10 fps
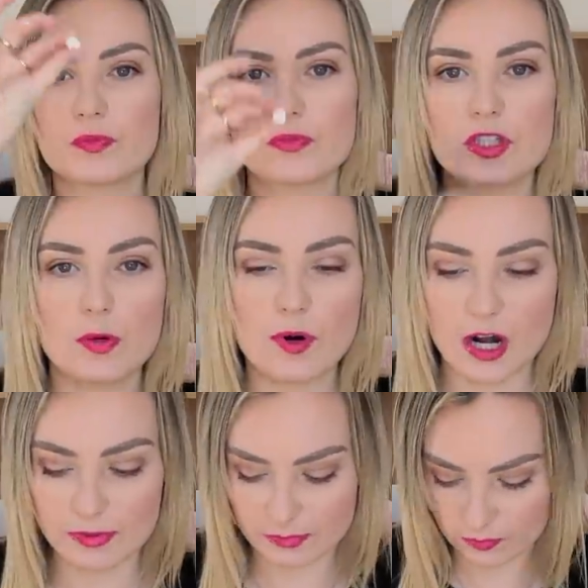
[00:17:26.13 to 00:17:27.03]
no
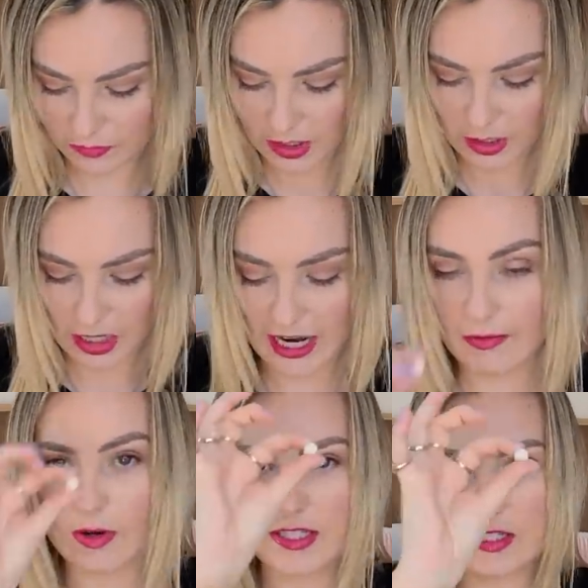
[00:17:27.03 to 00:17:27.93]
problem. I
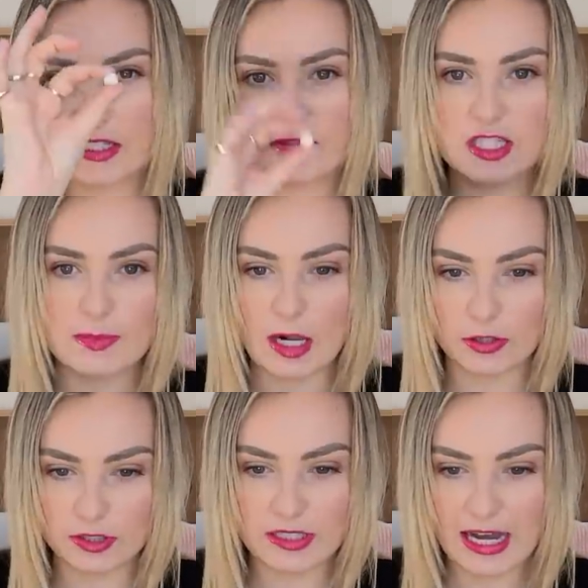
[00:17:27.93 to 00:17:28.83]
have ones that's even
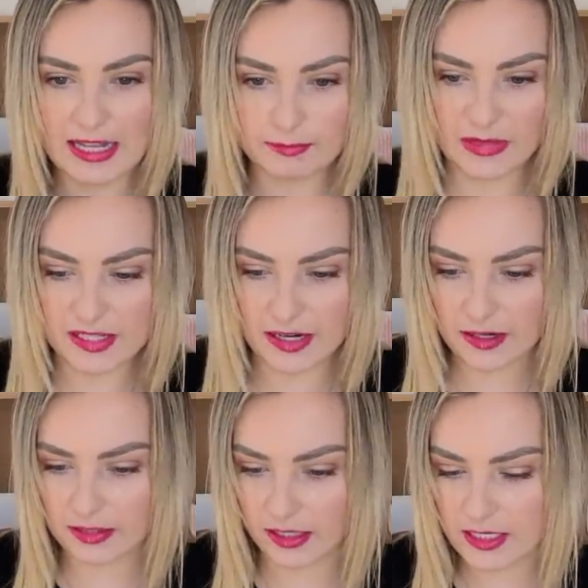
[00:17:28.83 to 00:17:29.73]
smaller than that. My
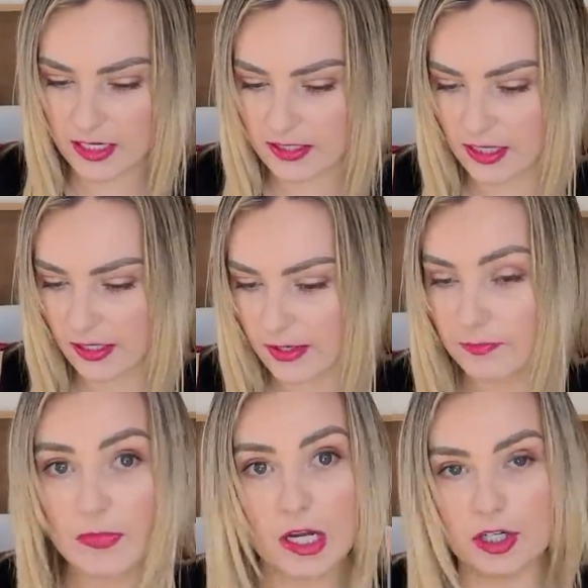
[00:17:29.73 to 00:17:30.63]
zinc that I take daily,
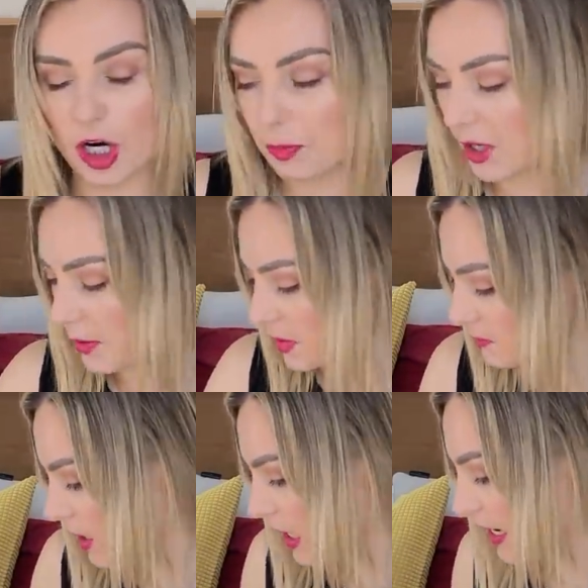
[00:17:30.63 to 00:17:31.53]
no problem.
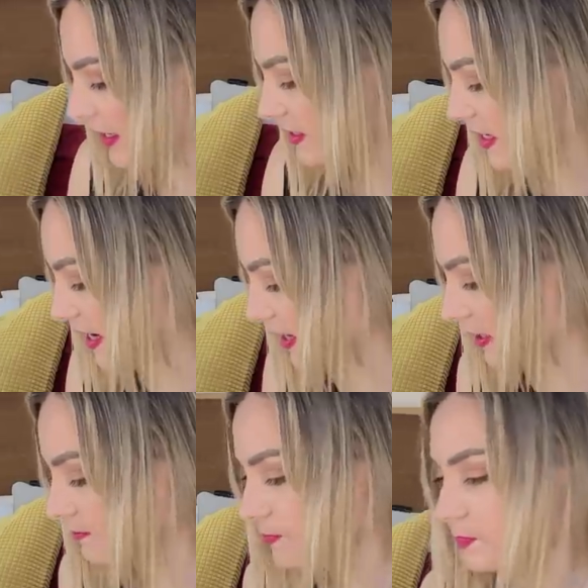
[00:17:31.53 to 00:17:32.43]
I can take
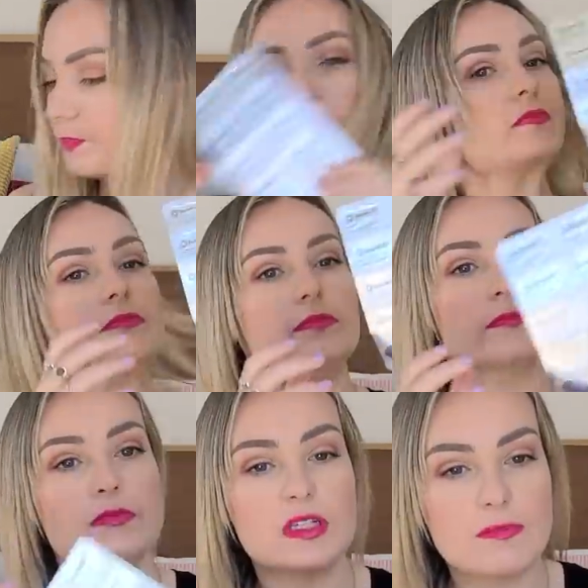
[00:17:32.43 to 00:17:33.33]

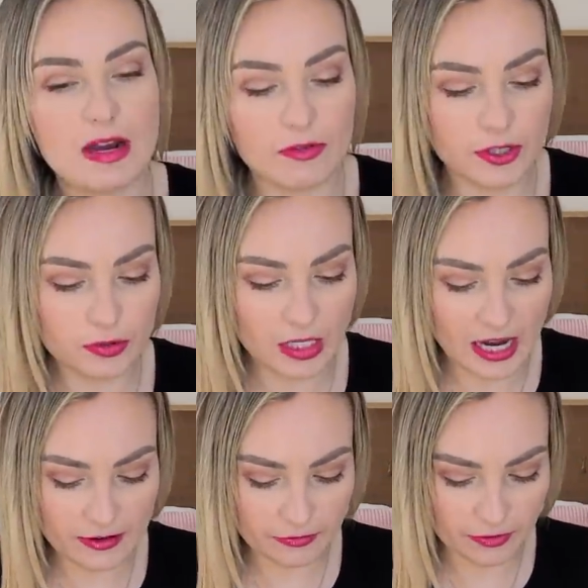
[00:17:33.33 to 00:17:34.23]
my Renew
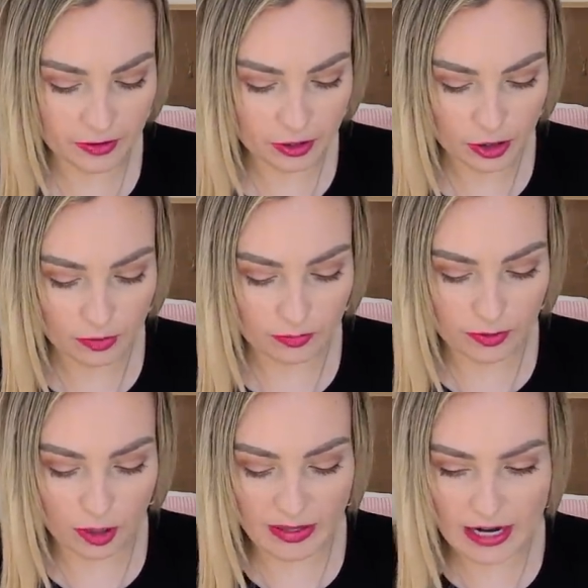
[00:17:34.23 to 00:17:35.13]
Life
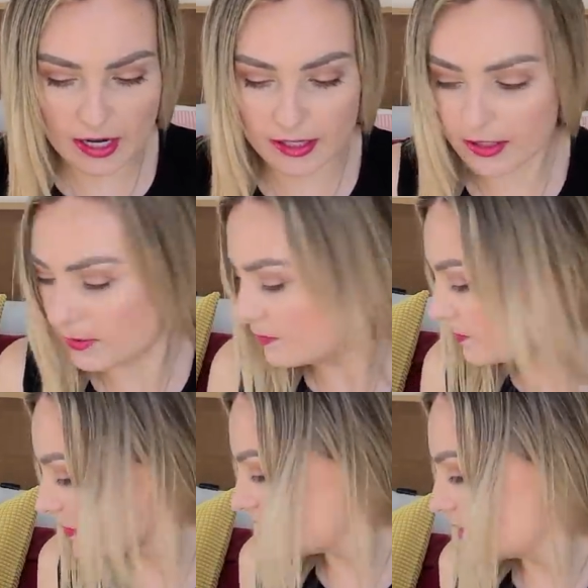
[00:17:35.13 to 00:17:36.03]
probiotic.
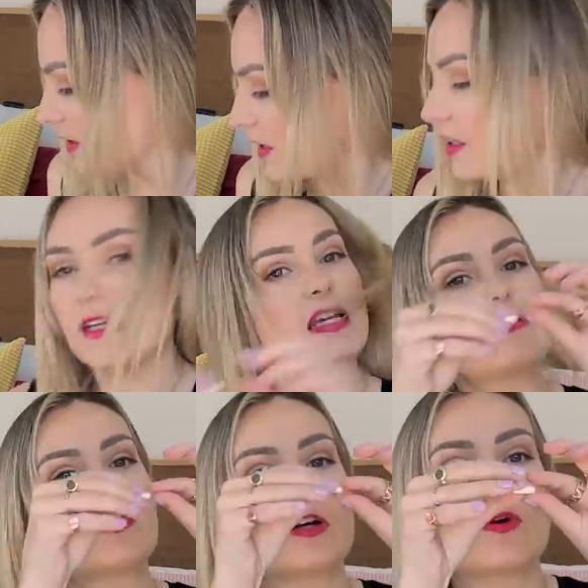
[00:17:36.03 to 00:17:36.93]

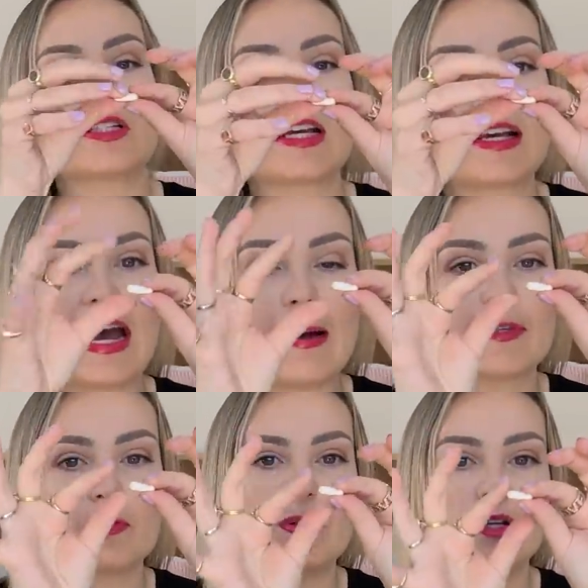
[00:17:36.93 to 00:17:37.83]
Even though it's a
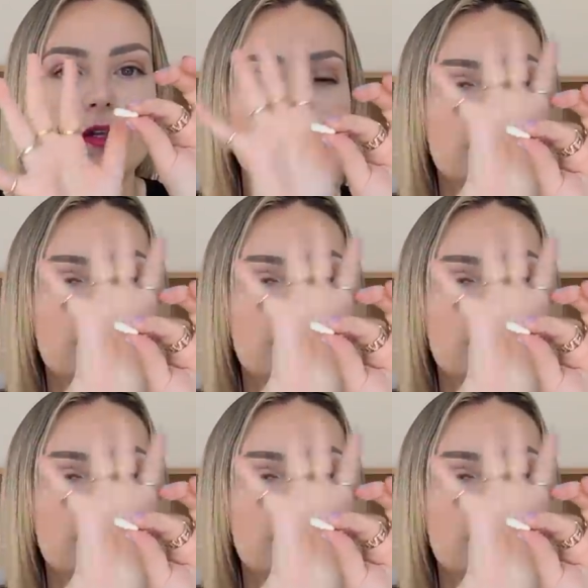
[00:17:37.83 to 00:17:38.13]
capsule pill,